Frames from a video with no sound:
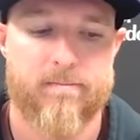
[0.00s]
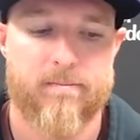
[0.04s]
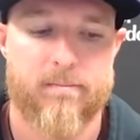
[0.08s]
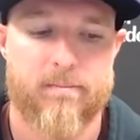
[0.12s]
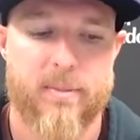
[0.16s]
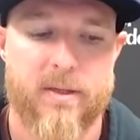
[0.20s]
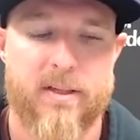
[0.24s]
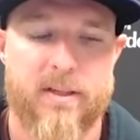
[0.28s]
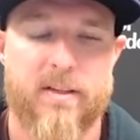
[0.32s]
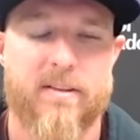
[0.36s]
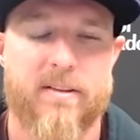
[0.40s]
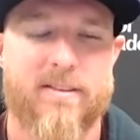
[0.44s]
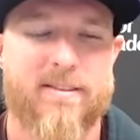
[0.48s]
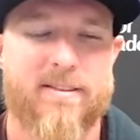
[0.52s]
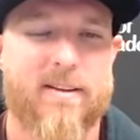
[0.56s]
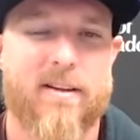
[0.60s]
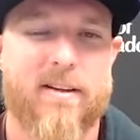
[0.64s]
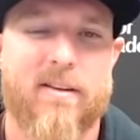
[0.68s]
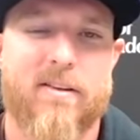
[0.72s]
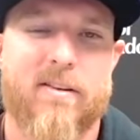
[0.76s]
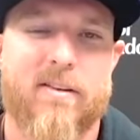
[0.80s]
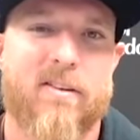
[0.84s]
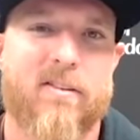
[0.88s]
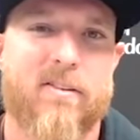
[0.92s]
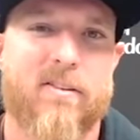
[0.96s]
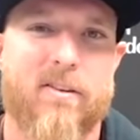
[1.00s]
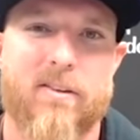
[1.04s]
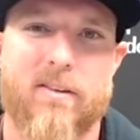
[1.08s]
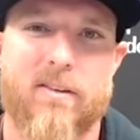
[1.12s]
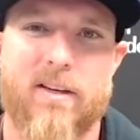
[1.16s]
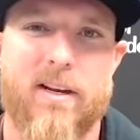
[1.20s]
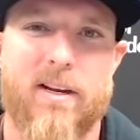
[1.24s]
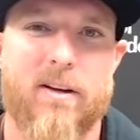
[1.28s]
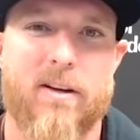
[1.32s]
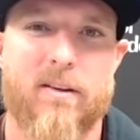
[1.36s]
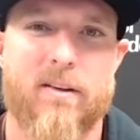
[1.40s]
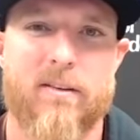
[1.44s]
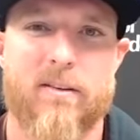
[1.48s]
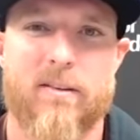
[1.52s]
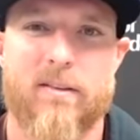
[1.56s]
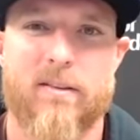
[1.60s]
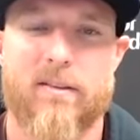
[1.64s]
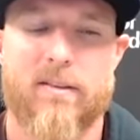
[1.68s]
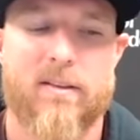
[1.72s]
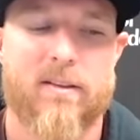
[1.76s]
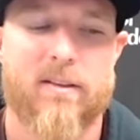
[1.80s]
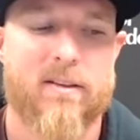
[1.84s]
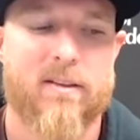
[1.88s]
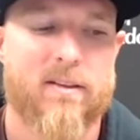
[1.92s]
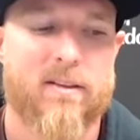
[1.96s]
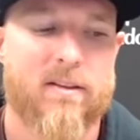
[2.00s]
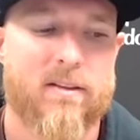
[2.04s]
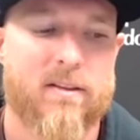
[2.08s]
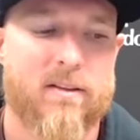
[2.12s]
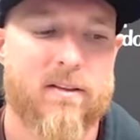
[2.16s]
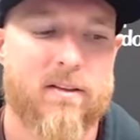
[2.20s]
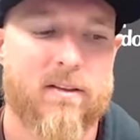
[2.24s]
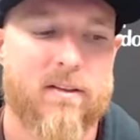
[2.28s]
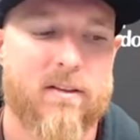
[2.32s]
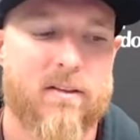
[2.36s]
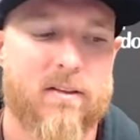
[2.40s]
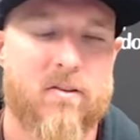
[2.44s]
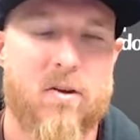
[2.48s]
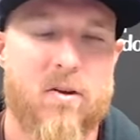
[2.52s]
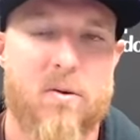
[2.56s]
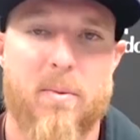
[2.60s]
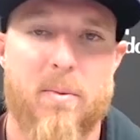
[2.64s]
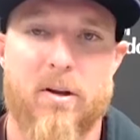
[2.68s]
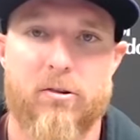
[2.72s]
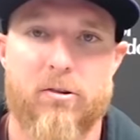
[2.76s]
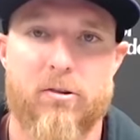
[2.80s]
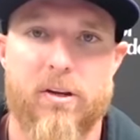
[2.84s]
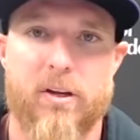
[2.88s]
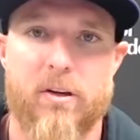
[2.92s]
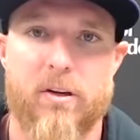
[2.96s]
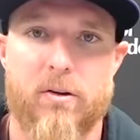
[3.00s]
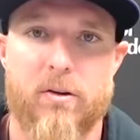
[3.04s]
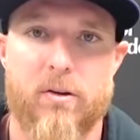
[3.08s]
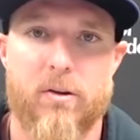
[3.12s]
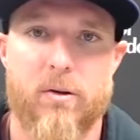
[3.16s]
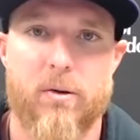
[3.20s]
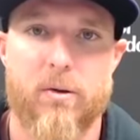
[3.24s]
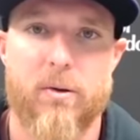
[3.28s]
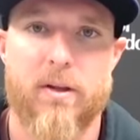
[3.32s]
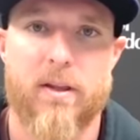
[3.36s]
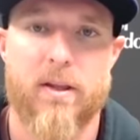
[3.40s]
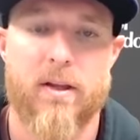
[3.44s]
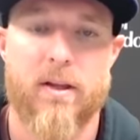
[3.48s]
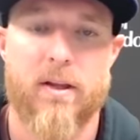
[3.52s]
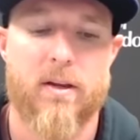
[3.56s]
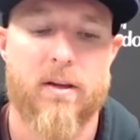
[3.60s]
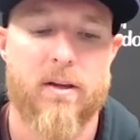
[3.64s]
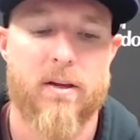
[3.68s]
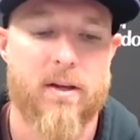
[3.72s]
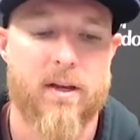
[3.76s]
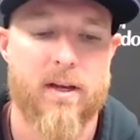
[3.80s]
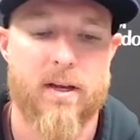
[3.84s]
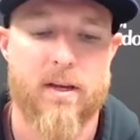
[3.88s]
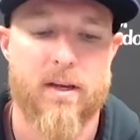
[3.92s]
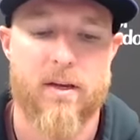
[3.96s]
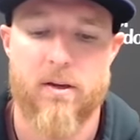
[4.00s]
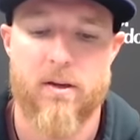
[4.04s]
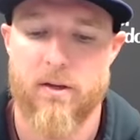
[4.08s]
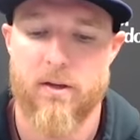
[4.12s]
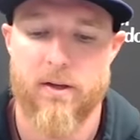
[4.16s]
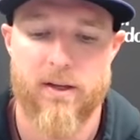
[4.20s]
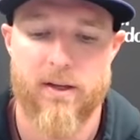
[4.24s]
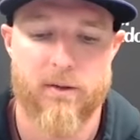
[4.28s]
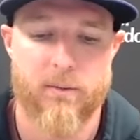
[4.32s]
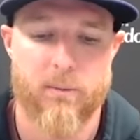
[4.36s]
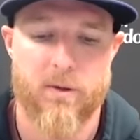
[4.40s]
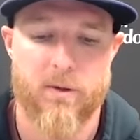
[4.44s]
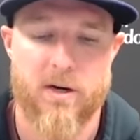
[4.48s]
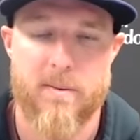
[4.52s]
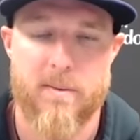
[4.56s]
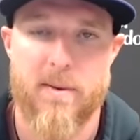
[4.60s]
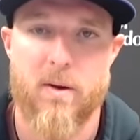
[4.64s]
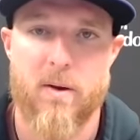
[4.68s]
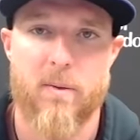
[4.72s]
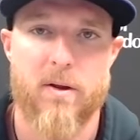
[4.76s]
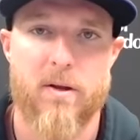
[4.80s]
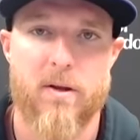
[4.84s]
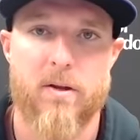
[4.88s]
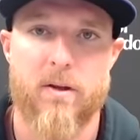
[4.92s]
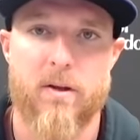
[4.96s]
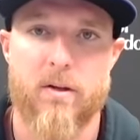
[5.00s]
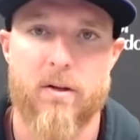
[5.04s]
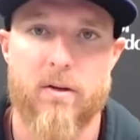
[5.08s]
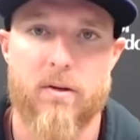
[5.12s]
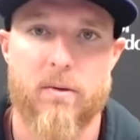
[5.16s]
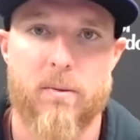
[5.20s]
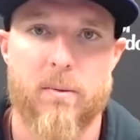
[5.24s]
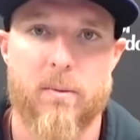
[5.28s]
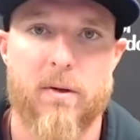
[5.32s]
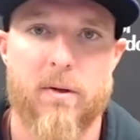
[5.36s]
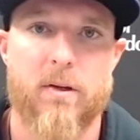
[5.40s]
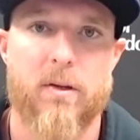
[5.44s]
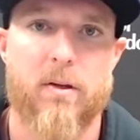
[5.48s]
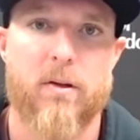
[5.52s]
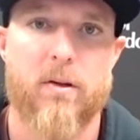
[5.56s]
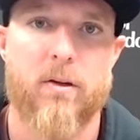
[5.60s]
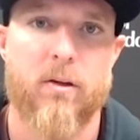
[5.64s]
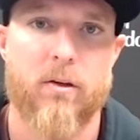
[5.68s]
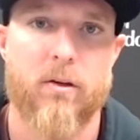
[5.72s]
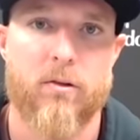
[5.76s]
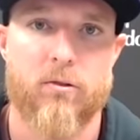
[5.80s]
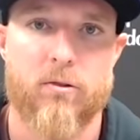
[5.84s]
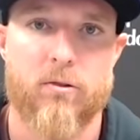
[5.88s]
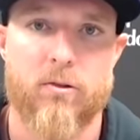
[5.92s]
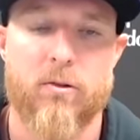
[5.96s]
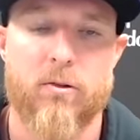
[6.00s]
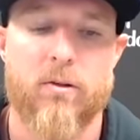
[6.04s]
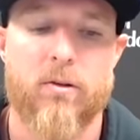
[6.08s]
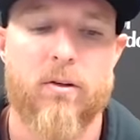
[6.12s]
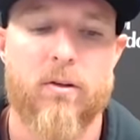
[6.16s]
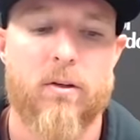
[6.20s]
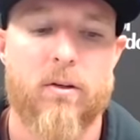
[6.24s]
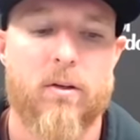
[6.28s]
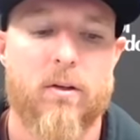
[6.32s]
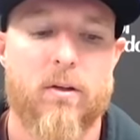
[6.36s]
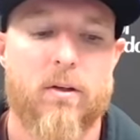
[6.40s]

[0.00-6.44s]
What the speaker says: but there's also, you know, so much you can do, and then you only have to worry about what you can do, what you can control.